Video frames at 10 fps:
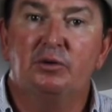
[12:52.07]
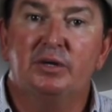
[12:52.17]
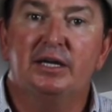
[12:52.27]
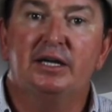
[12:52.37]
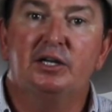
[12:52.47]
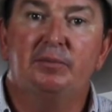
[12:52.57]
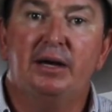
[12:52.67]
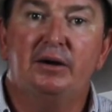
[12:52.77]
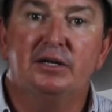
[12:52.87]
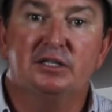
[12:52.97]
when you get to
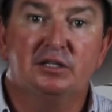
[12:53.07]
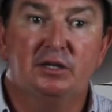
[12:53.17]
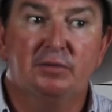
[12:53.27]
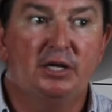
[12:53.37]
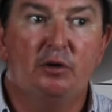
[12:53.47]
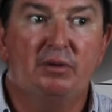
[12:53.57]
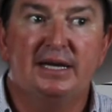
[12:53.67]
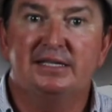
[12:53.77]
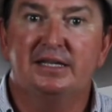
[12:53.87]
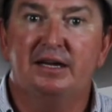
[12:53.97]
Paris. There'll be no
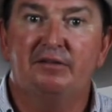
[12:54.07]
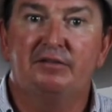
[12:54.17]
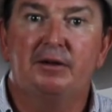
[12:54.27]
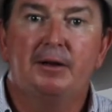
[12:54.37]
brakes left.